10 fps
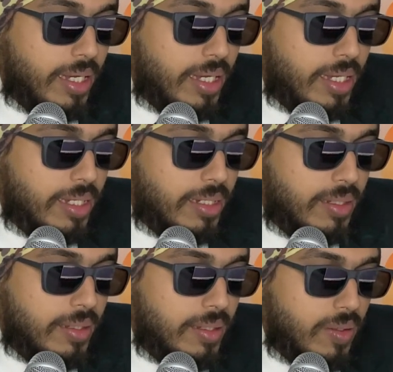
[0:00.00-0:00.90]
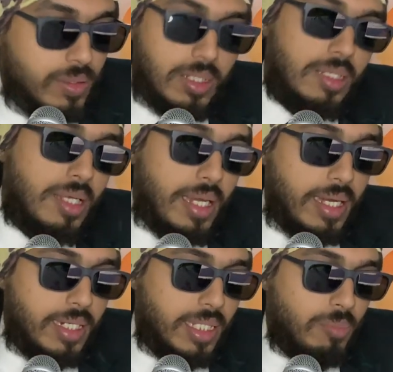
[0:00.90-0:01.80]
And on the other
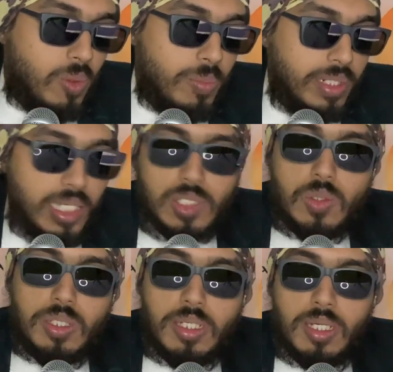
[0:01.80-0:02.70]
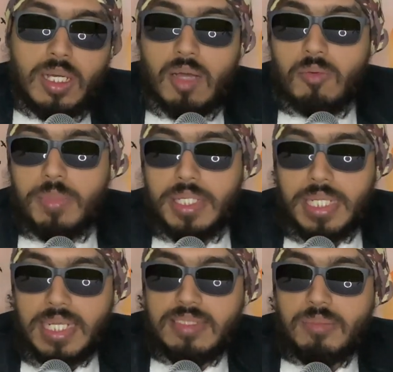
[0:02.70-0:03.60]
hand, the moment actually government
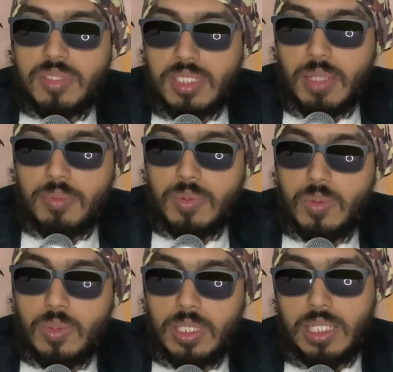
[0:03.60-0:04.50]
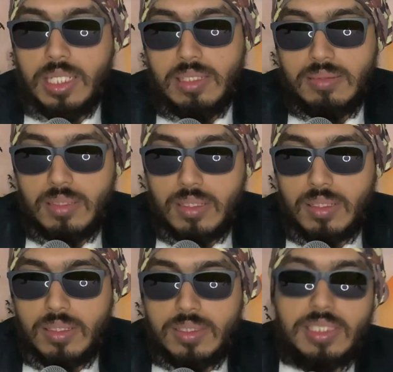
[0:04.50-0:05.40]
takes some step to increase
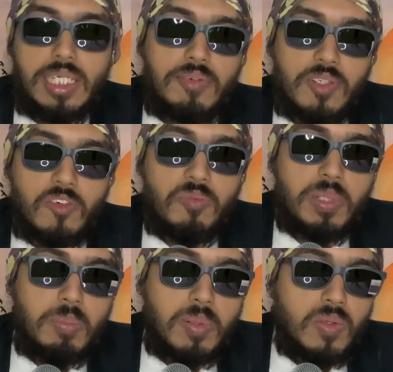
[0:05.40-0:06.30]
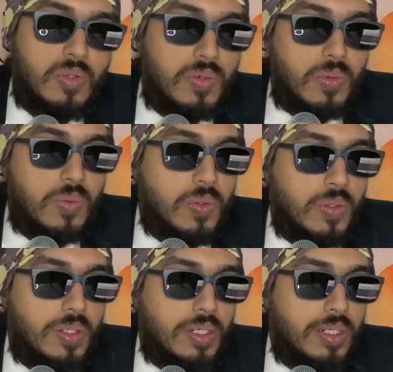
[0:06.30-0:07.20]
the safety of people on the road,
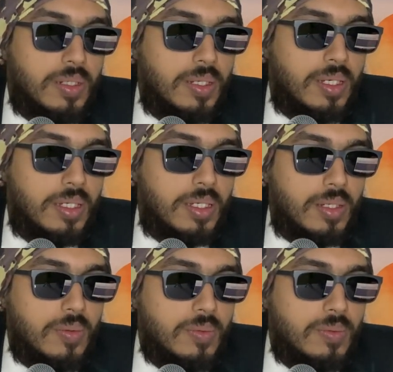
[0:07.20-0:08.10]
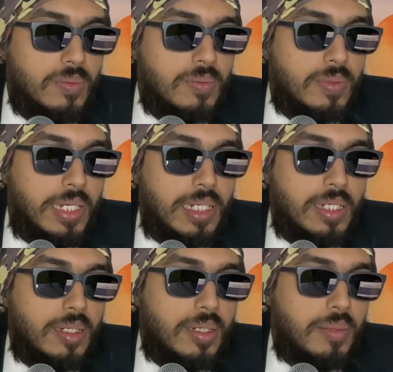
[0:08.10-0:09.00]
or you know get
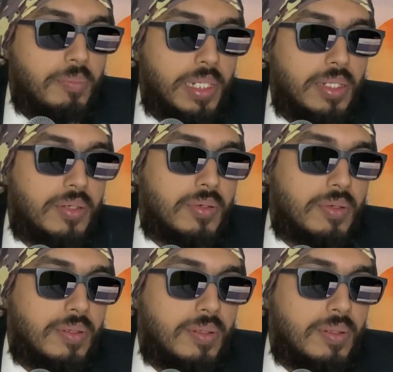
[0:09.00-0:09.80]
a better,